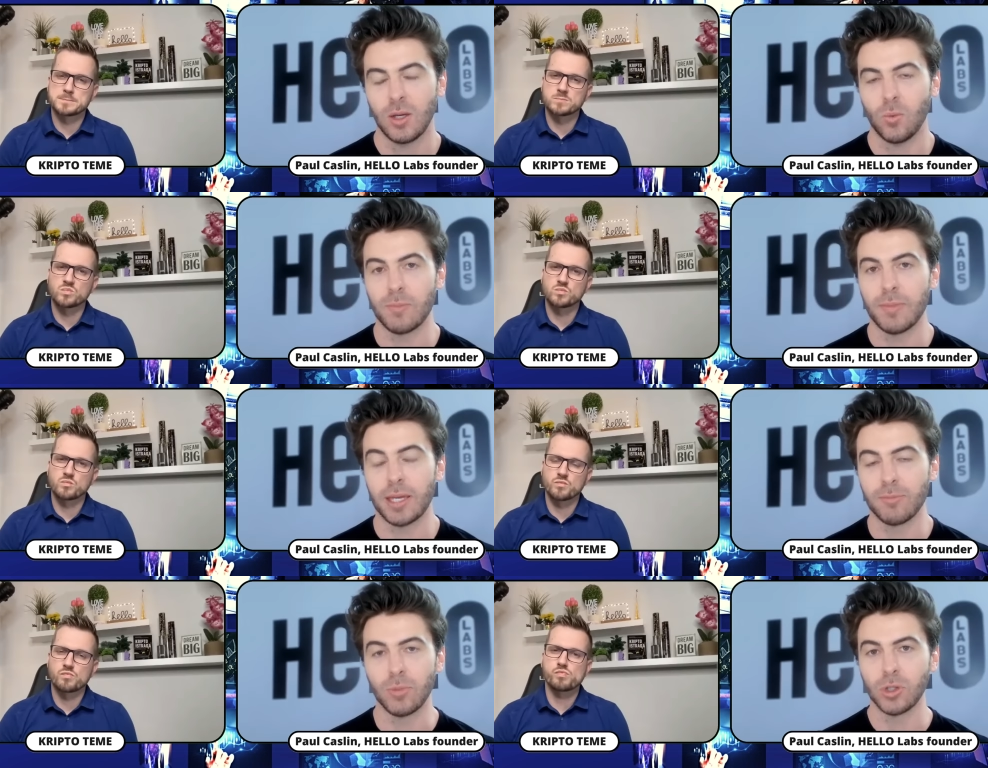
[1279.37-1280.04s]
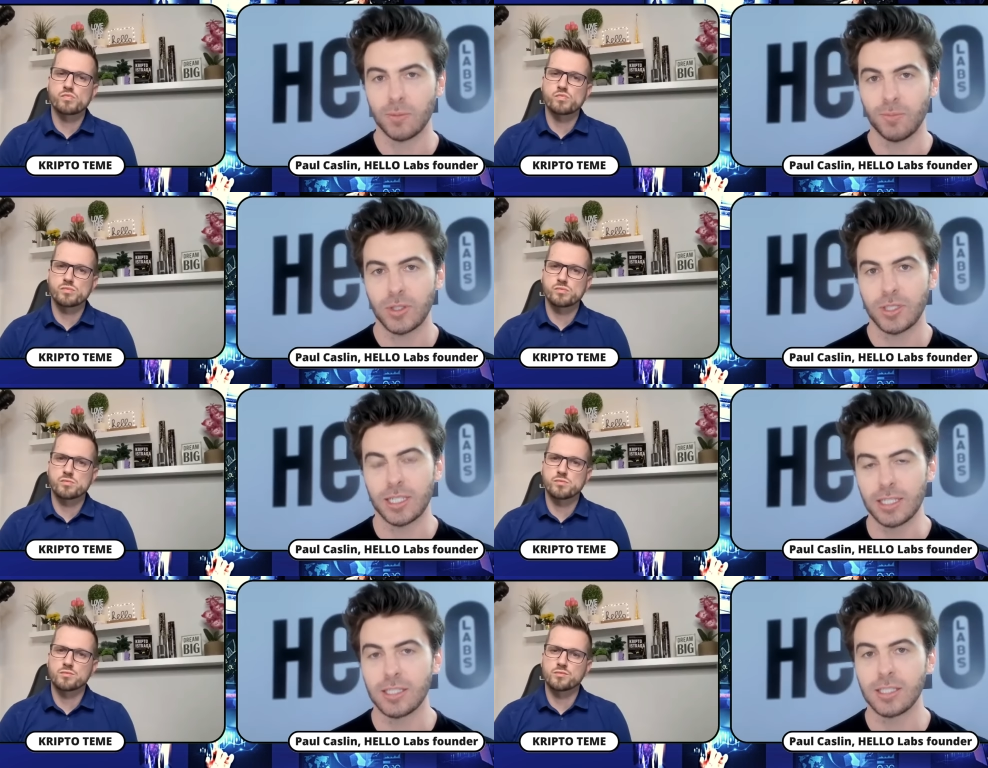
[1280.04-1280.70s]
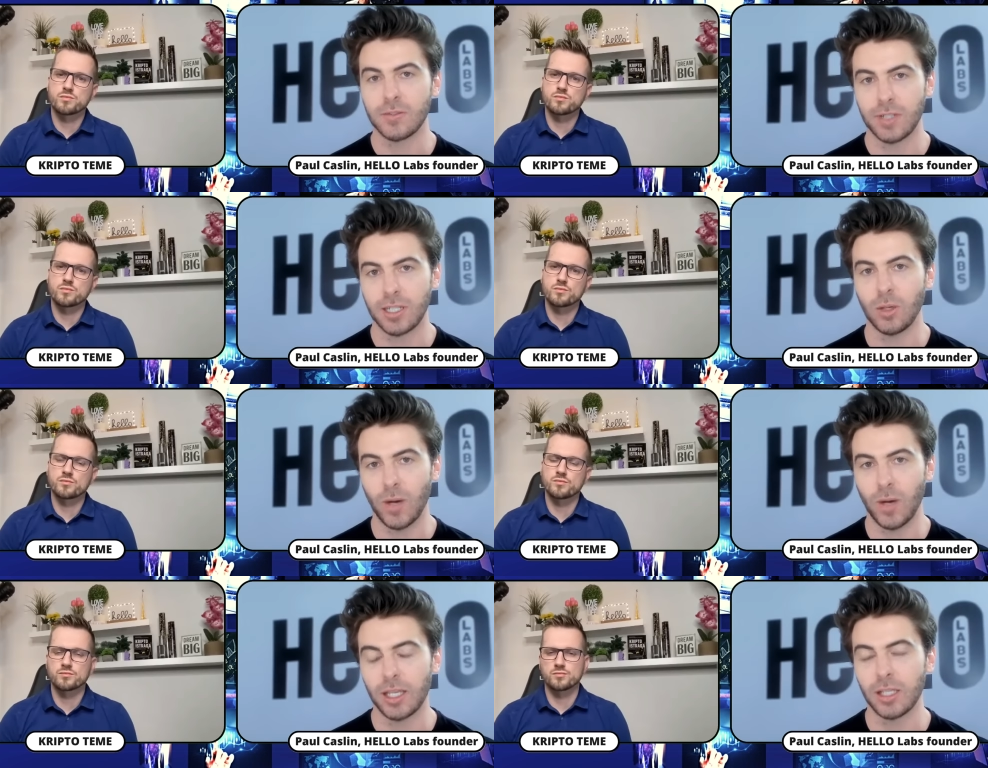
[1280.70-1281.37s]
Speaker 1: We make multiple seasons of Killer
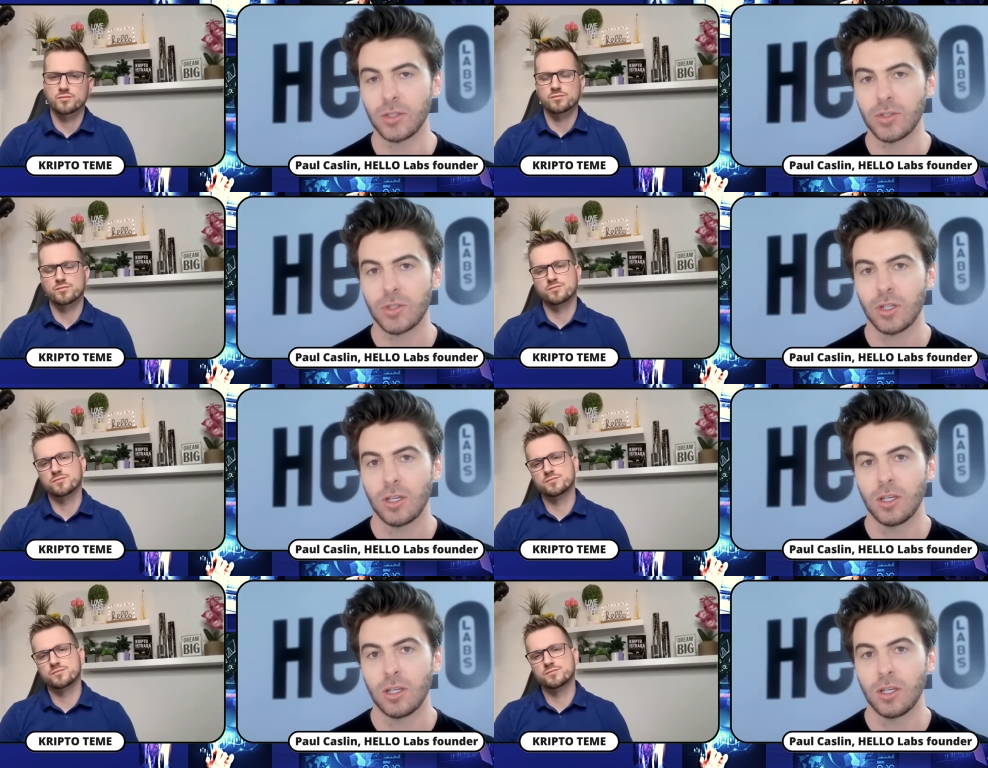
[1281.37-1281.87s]
Whales.